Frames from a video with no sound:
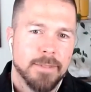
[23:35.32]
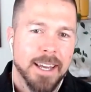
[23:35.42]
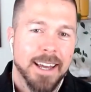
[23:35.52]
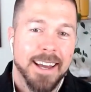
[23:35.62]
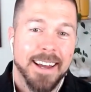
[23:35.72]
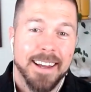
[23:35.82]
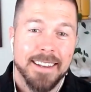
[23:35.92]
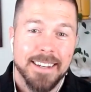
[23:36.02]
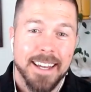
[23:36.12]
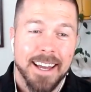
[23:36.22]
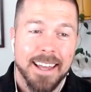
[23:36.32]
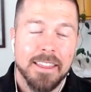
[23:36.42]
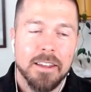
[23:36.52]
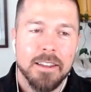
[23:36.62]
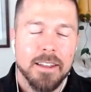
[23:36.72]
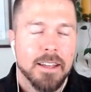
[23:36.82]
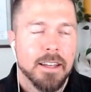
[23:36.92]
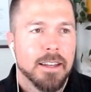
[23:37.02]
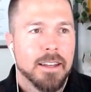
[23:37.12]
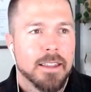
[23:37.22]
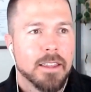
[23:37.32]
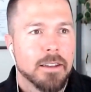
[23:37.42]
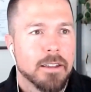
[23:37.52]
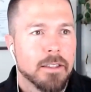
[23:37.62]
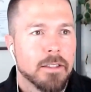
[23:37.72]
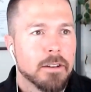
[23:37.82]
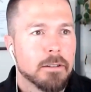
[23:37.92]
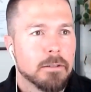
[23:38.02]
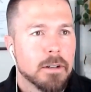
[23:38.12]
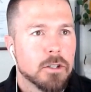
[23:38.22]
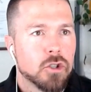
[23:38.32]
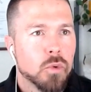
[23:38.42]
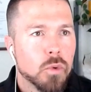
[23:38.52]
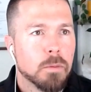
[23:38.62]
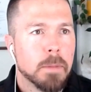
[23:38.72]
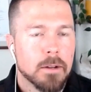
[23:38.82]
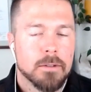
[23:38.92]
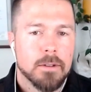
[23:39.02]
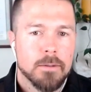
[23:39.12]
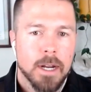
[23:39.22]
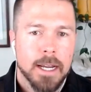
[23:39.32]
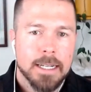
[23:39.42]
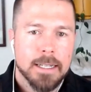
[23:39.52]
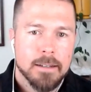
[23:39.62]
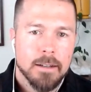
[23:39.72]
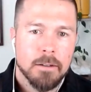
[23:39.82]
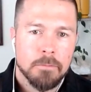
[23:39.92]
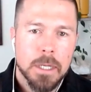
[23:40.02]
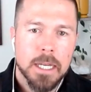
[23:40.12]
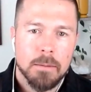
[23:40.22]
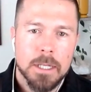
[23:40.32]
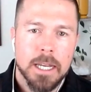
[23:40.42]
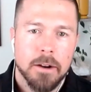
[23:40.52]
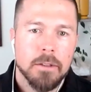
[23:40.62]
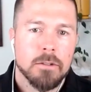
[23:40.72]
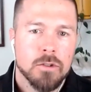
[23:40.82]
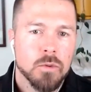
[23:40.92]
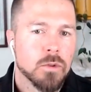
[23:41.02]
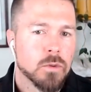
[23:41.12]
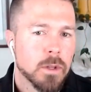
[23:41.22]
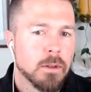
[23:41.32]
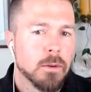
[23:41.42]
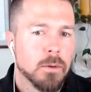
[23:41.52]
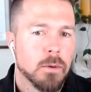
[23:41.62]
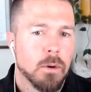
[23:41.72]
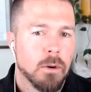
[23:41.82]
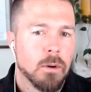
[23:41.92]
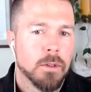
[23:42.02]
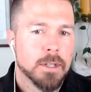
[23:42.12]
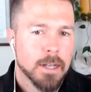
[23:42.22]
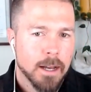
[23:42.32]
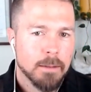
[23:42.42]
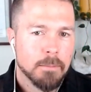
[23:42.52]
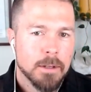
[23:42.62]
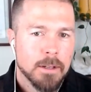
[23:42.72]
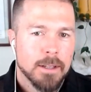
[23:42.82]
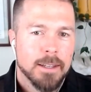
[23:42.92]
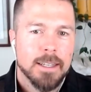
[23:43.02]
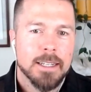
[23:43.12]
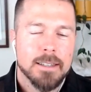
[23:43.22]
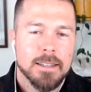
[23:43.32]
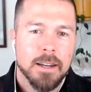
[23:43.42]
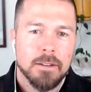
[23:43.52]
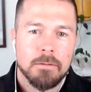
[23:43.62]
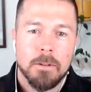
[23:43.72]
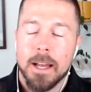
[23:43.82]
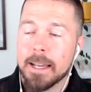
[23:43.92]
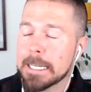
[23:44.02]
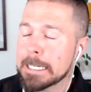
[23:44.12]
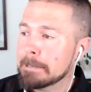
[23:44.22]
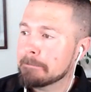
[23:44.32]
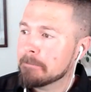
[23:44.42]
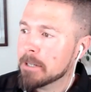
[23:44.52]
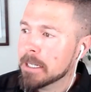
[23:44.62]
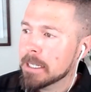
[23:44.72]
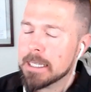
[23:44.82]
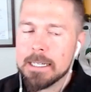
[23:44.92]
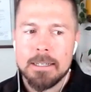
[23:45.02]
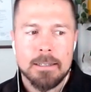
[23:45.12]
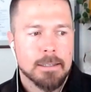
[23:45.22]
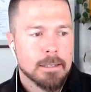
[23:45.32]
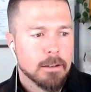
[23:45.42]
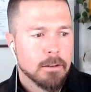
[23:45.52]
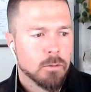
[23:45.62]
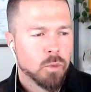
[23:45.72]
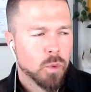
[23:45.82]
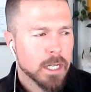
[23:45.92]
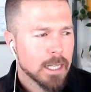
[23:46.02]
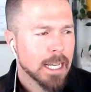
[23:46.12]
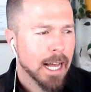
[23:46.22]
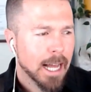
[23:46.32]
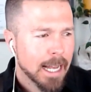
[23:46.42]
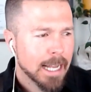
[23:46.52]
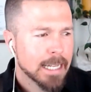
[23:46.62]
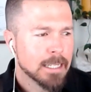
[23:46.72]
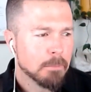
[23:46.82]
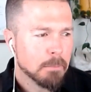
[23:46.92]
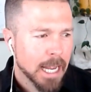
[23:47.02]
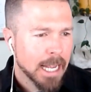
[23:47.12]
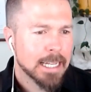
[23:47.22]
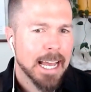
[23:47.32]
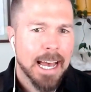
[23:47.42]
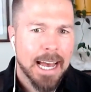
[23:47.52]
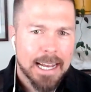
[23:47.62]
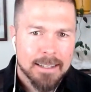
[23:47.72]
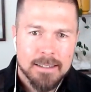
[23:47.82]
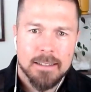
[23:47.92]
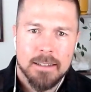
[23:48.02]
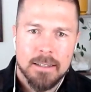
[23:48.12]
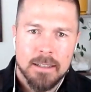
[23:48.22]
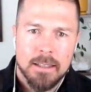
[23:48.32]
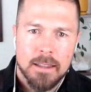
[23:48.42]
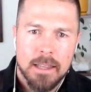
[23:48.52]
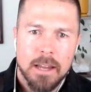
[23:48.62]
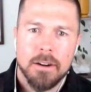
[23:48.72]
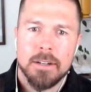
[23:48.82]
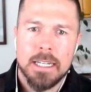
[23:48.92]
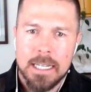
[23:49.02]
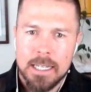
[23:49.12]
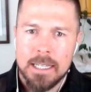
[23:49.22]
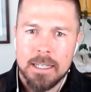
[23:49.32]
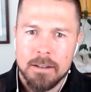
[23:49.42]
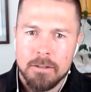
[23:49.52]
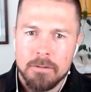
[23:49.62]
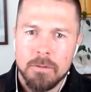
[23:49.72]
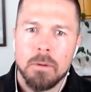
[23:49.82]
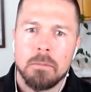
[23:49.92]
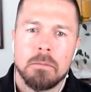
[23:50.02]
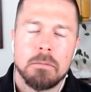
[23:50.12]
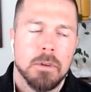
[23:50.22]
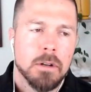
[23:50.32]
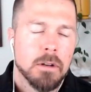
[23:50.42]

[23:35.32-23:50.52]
Yeah, yeah. The the the tool belt, right, of being able to carry those tools with you all the time instead of like these really high demand ass that are needed from